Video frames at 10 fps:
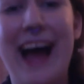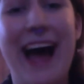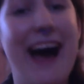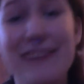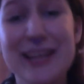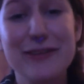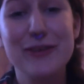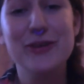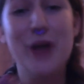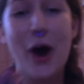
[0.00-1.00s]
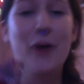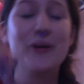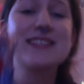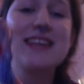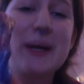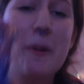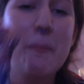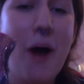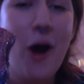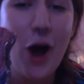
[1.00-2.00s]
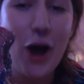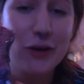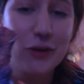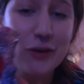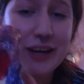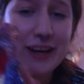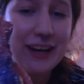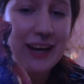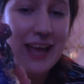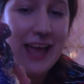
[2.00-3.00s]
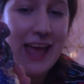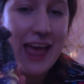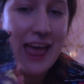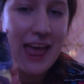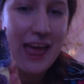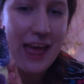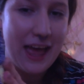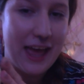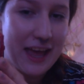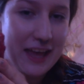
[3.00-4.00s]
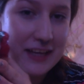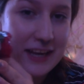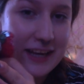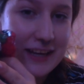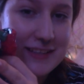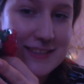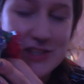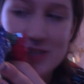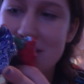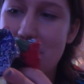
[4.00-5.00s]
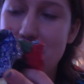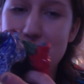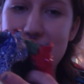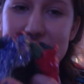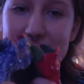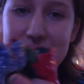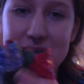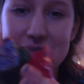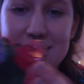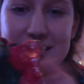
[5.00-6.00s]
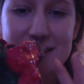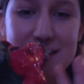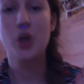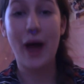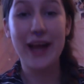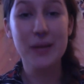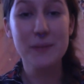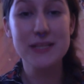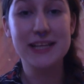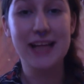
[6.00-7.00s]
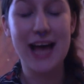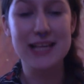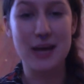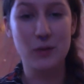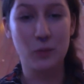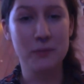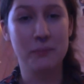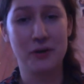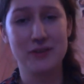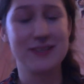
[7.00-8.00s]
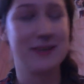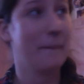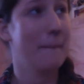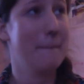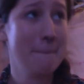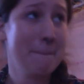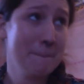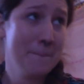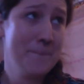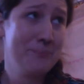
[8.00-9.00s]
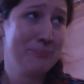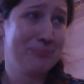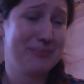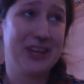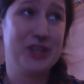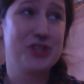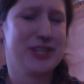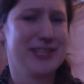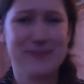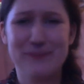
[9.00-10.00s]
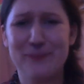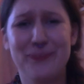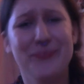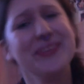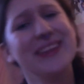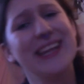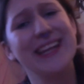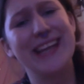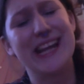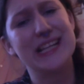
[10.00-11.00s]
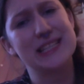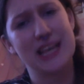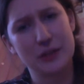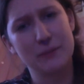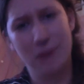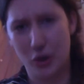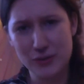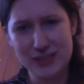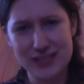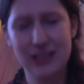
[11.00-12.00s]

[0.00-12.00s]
I don't even know, it's like pottery and it is just amazingness. I came into class and one person, they said the most